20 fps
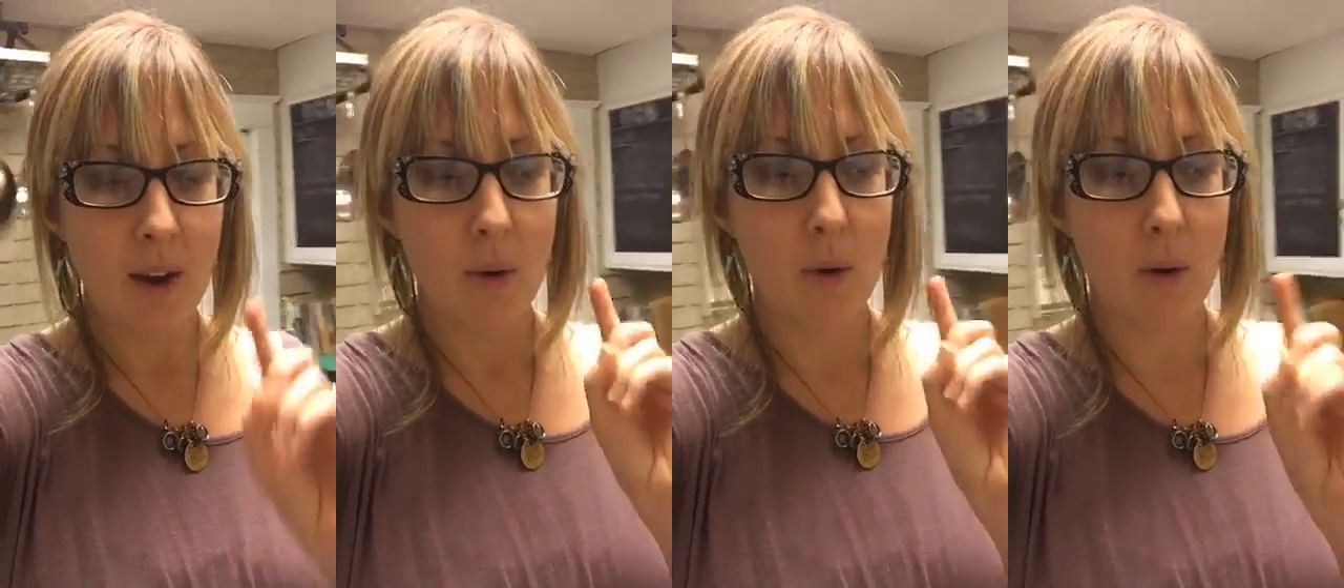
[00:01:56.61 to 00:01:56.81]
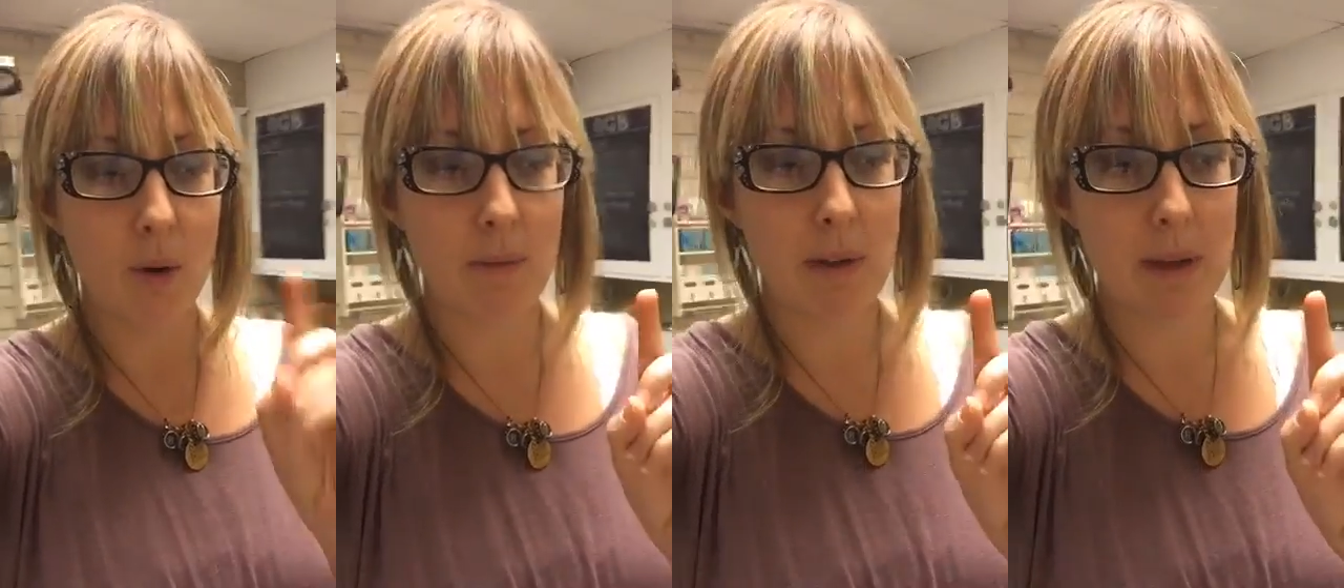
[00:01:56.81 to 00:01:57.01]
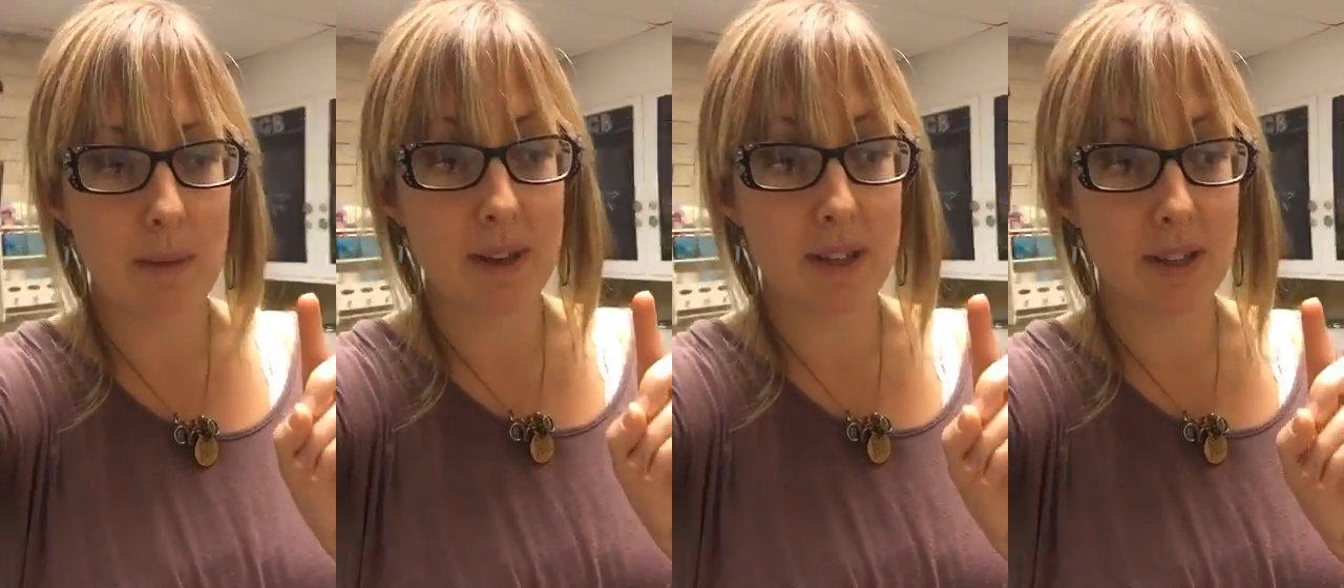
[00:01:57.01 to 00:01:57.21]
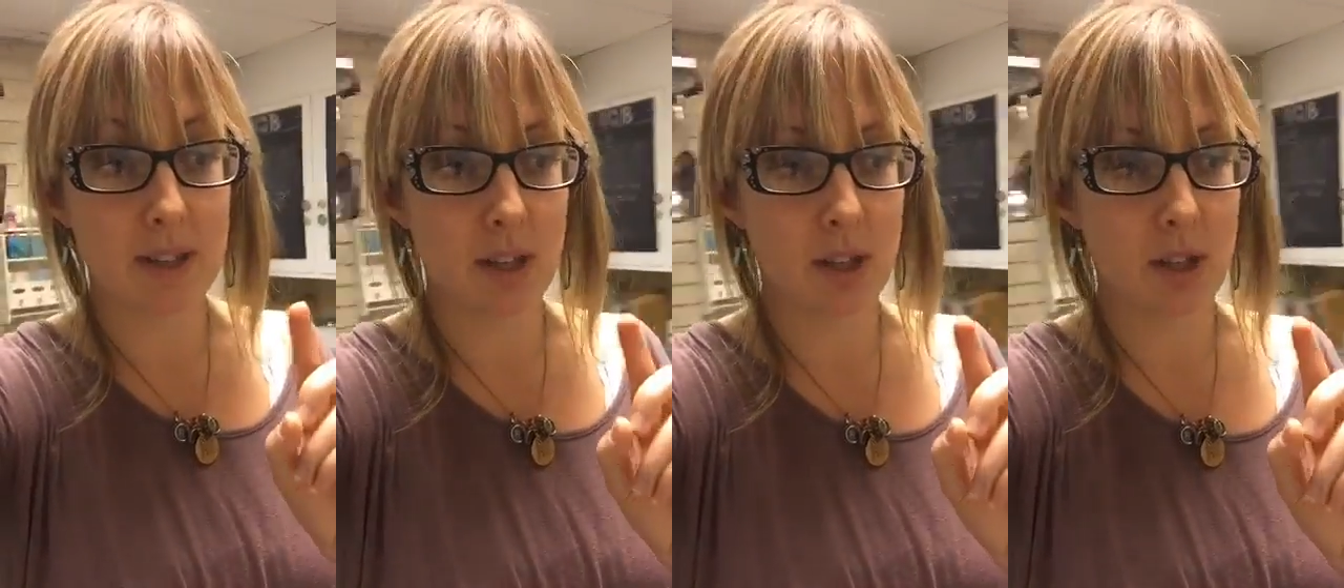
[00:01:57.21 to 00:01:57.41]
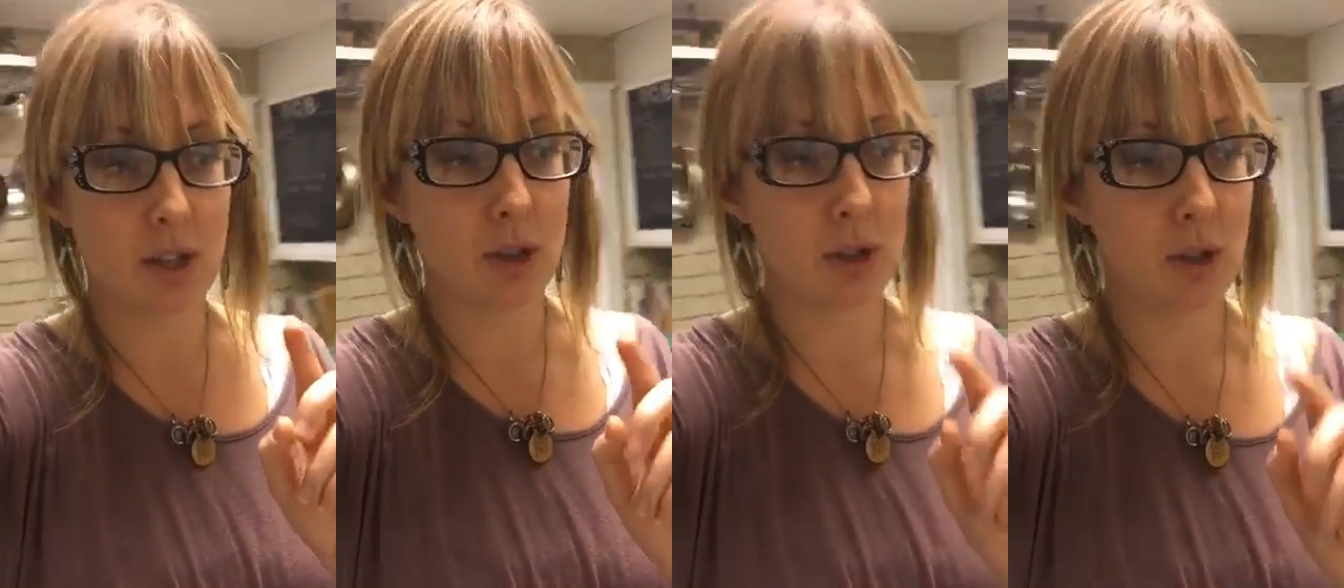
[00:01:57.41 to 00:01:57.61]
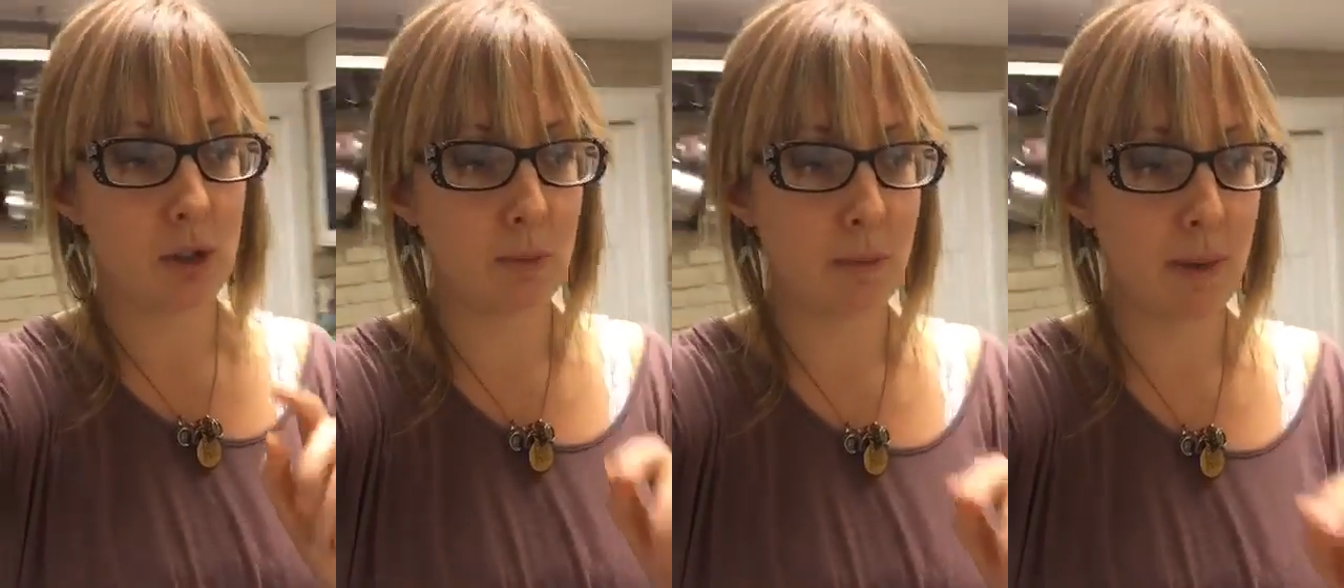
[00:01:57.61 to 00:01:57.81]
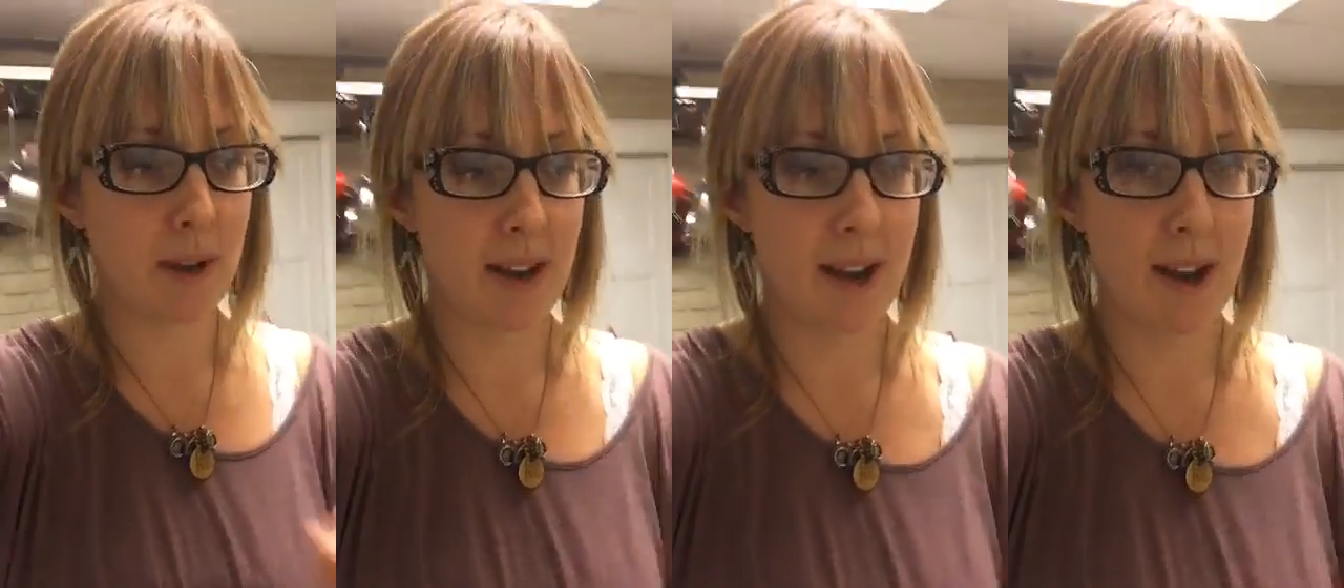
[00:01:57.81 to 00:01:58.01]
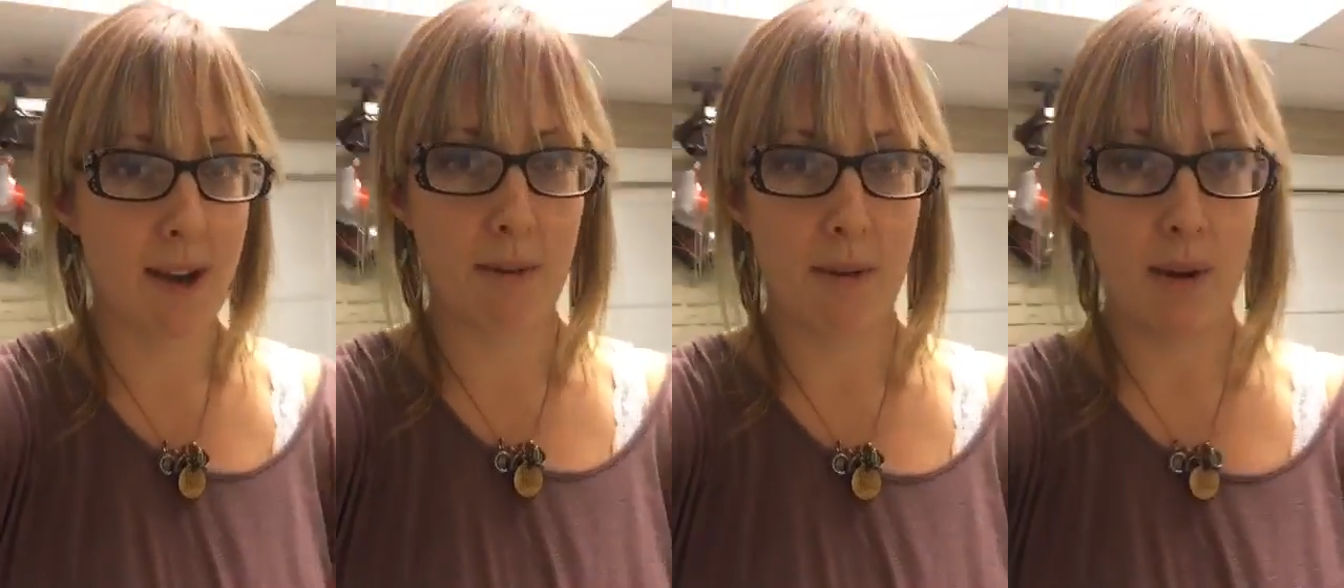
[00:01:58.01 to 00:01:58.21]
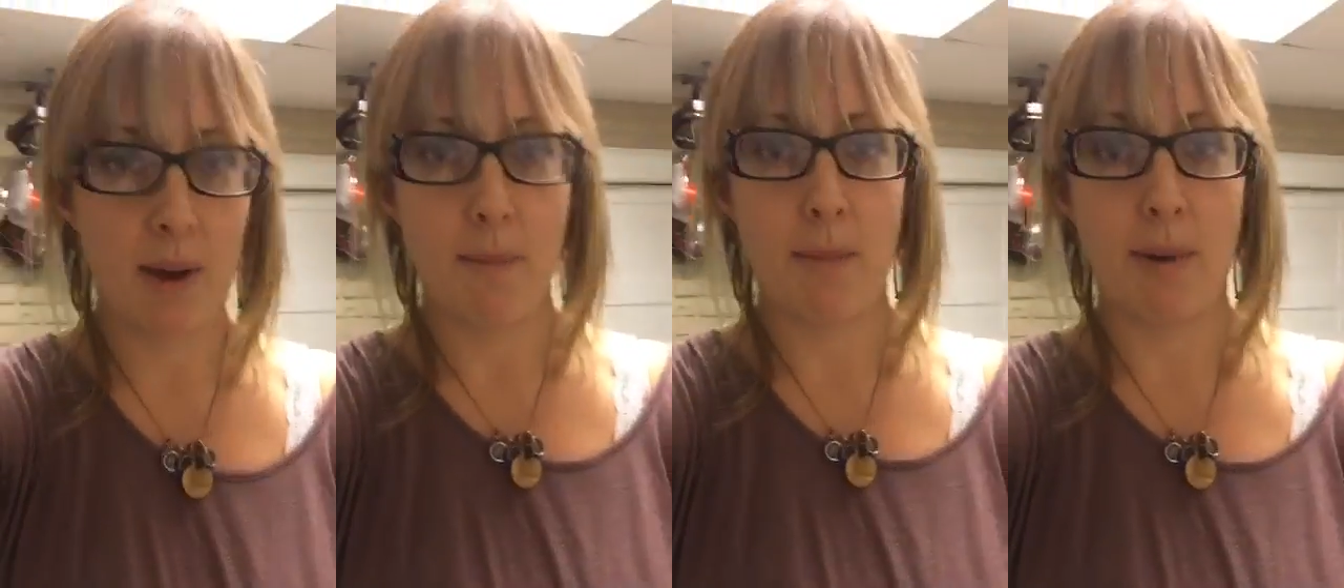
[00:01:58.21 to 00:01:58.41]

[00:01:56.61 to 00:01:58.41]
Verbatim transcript: or maybe it's in YouTube by now.